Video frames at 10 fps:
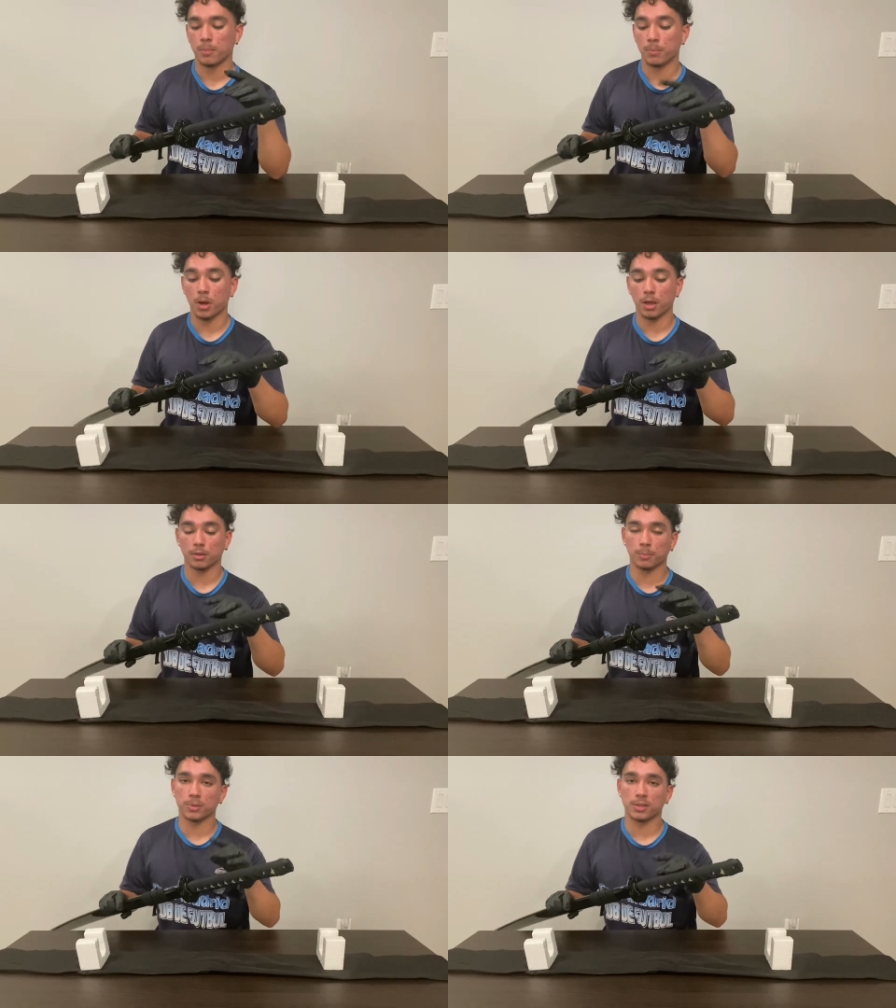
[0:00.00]
But
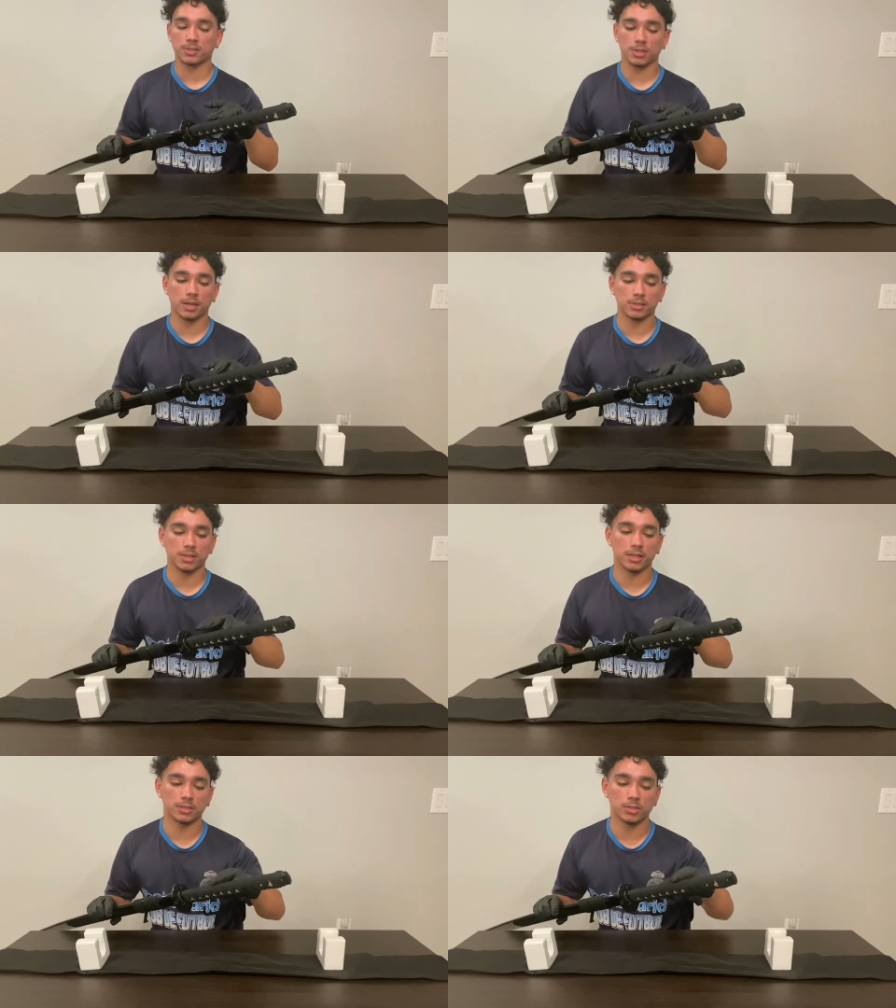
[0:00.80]
the plus side is
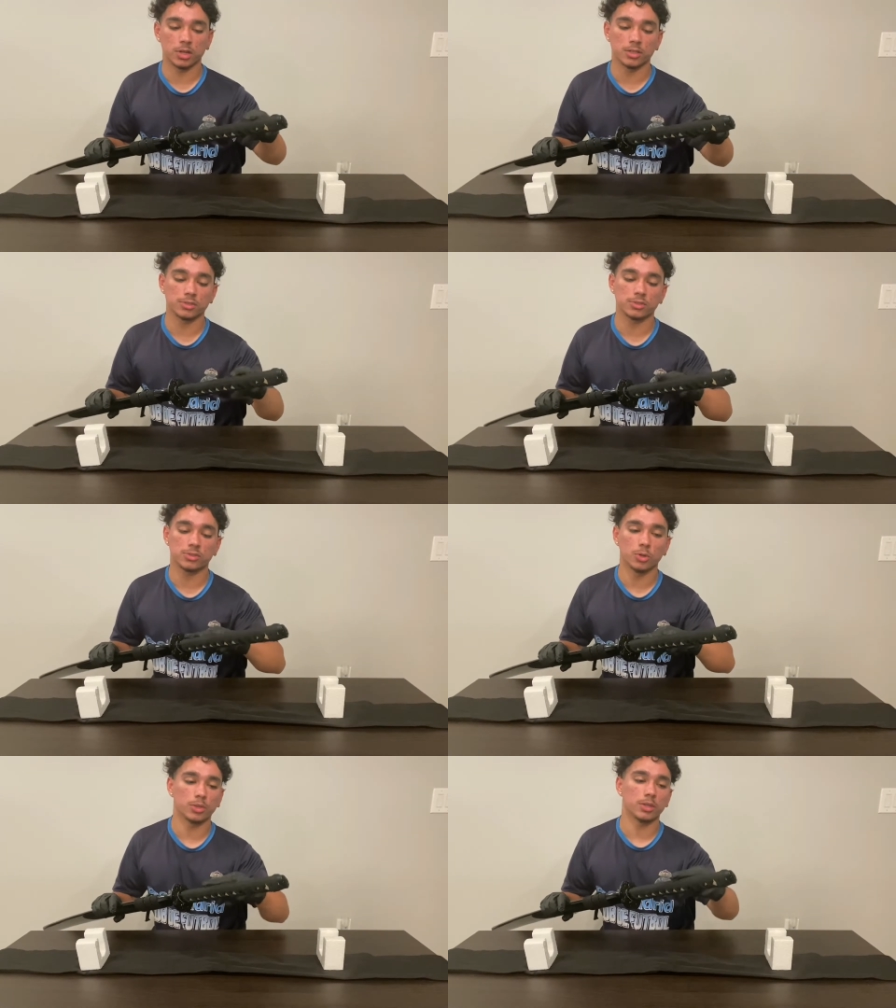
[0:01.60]
that it does
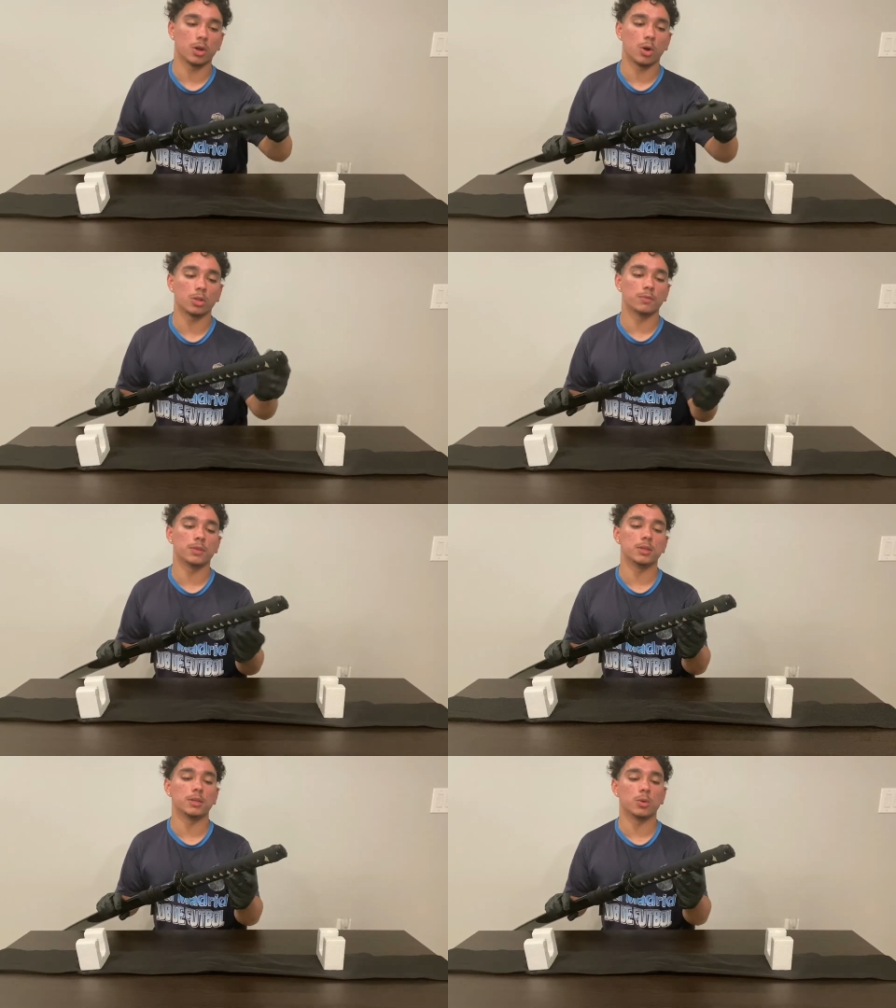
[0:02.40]
soak in all of
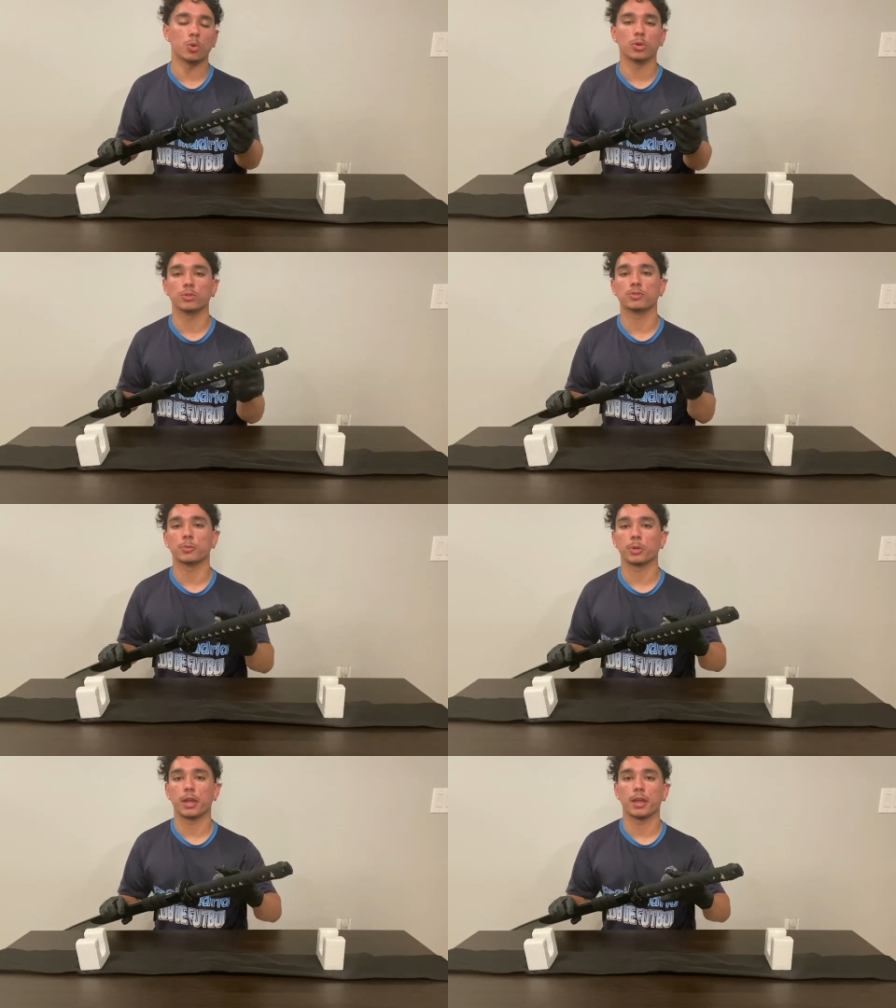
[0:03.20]
the oils from
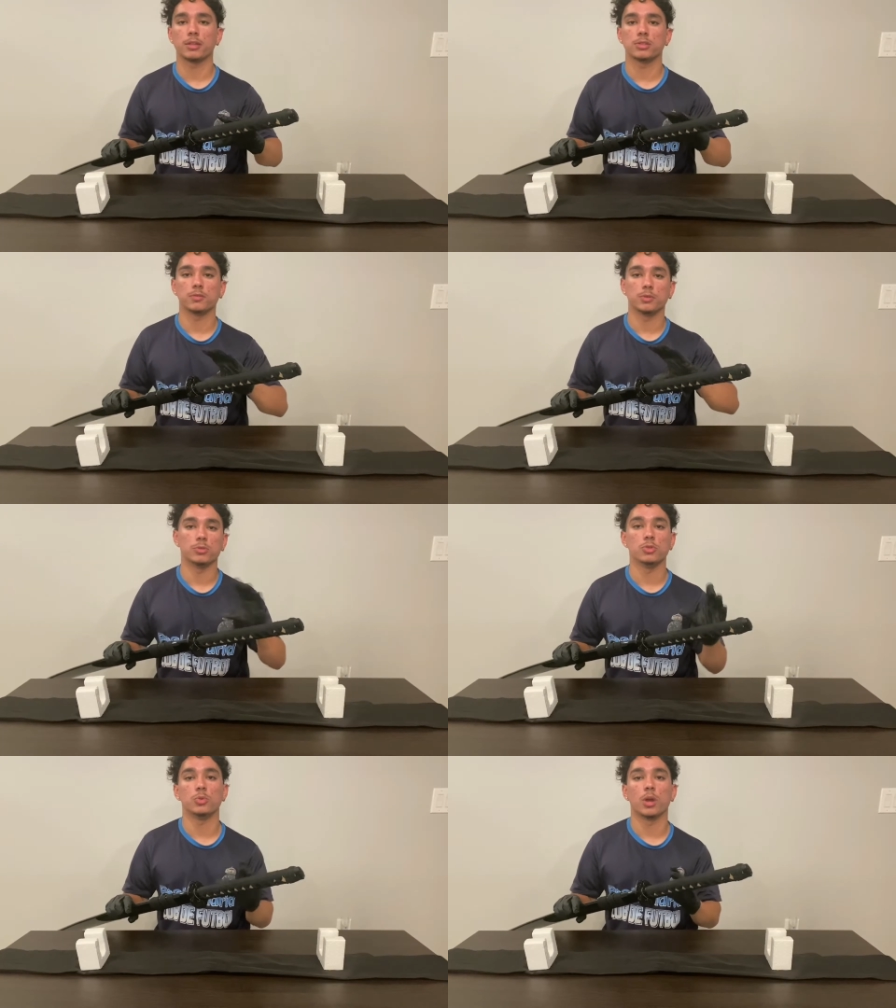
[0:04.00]
your hands if you
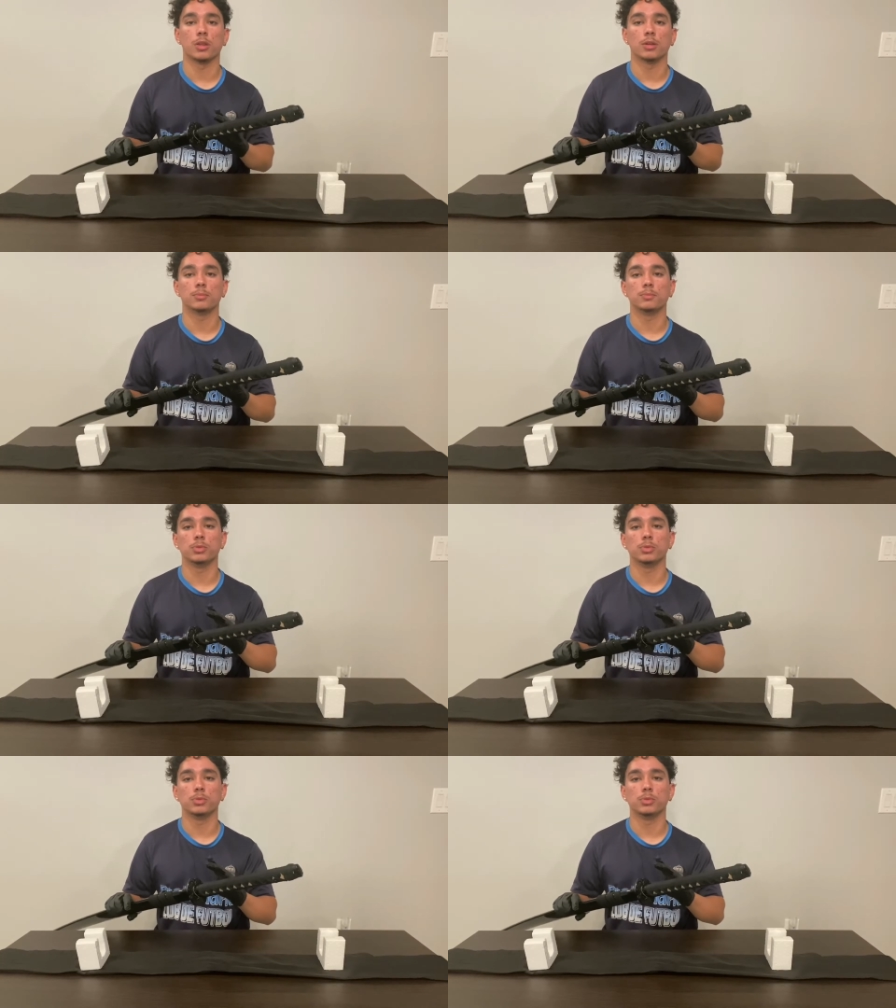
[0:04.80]
do end up